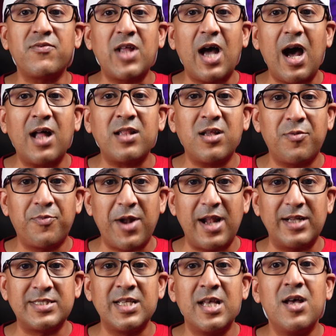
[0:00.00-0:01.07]
of the other
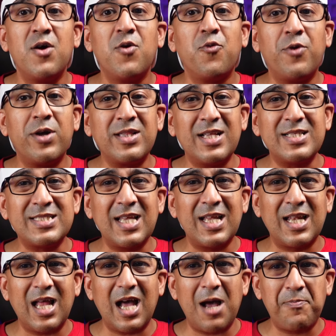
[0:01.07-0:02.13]
brands, when they
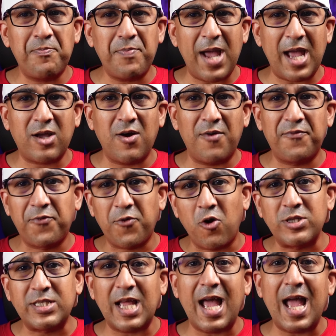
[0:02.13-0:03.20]
sell a pack of
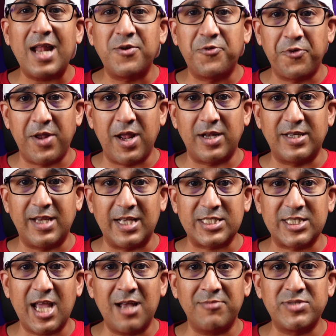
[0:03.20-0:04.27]
front and rear
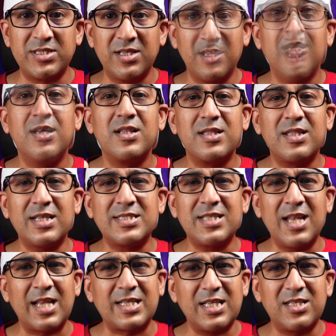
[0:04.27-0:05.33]
dashcams, they
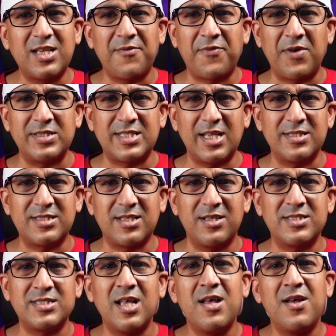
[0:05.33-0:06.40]
select different
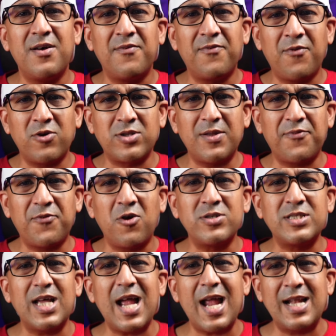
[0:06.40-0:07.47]
sensors for the
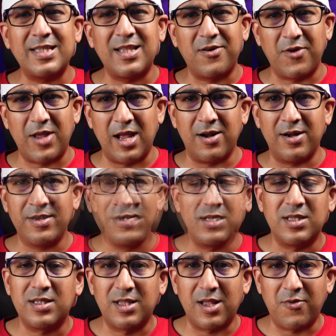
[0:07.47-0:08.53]
front and the rear.
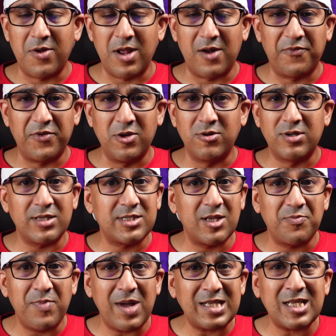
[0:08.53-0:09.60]
The rear video
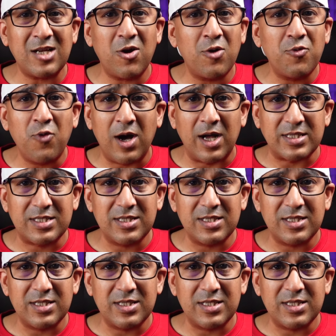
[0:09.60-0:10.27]
doesn't matter or what?